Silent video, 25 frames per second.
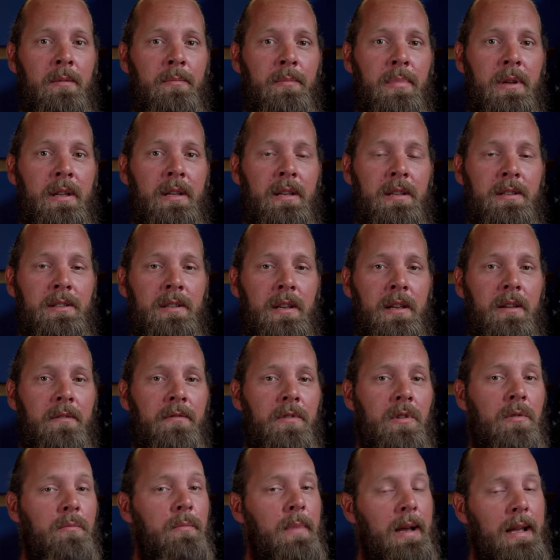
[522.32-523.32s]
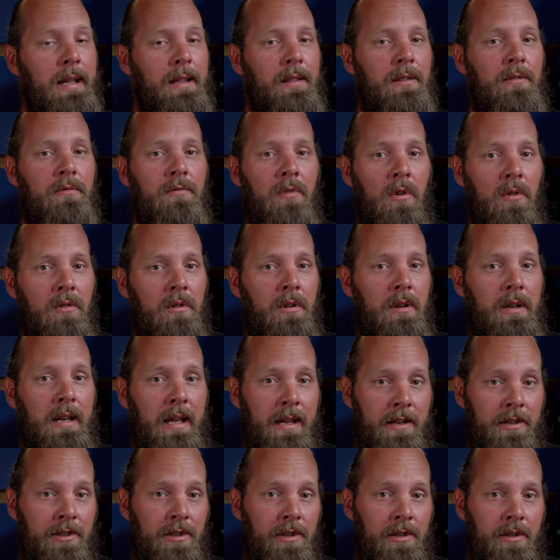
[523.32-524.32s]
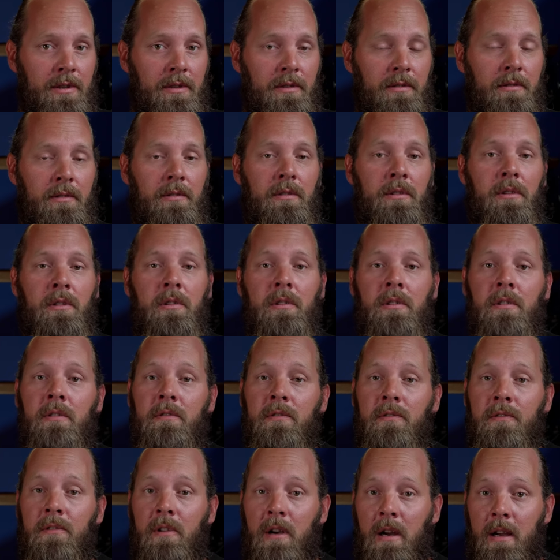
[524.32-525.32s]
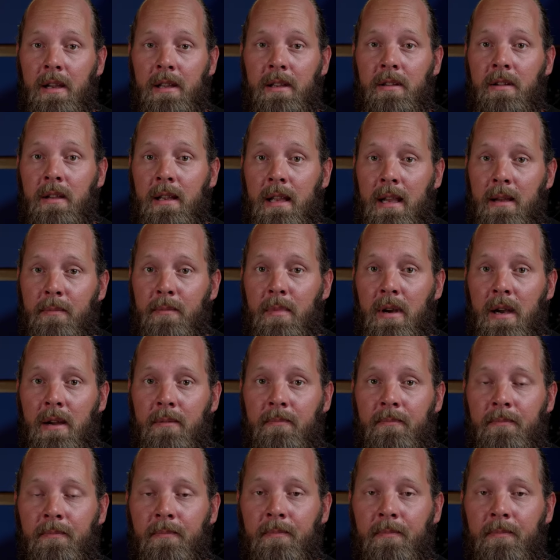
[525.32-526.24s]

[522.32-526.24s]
because if you make the wrong connection, you could fry your camera.